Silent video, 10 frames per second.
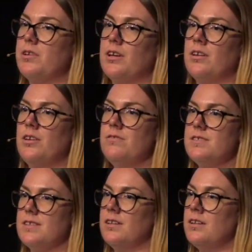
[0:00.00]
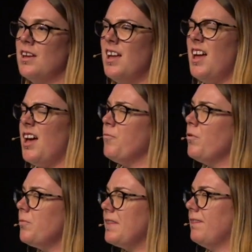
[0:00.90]
that are going to use it, and
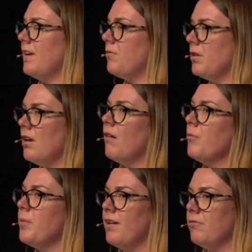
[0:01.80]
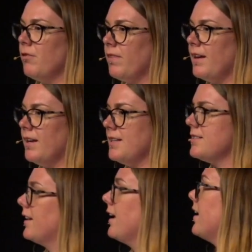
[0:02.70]
what do we think we know about what they need
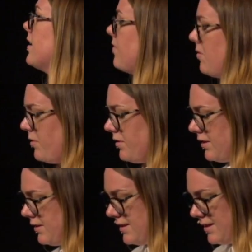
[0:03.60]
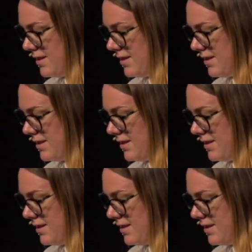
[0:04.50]
to get out of our product.